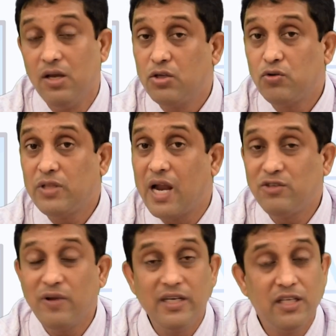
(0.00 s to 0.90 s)
So
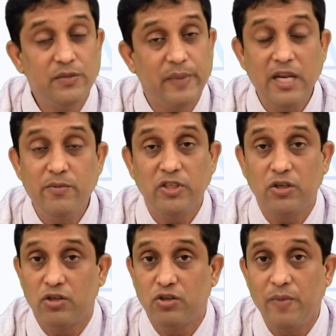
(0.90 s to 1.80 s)
that's why it is very much
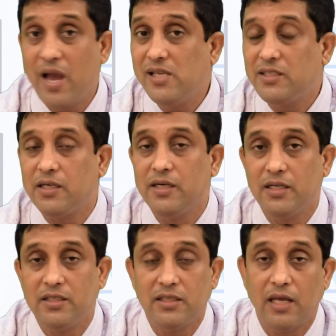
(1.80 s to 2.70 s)
customized, it
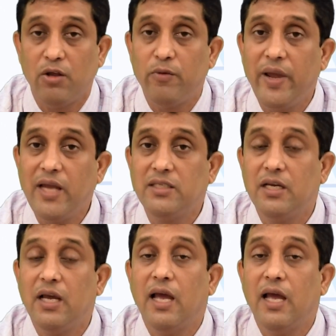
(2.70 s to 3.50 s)
is tailor made,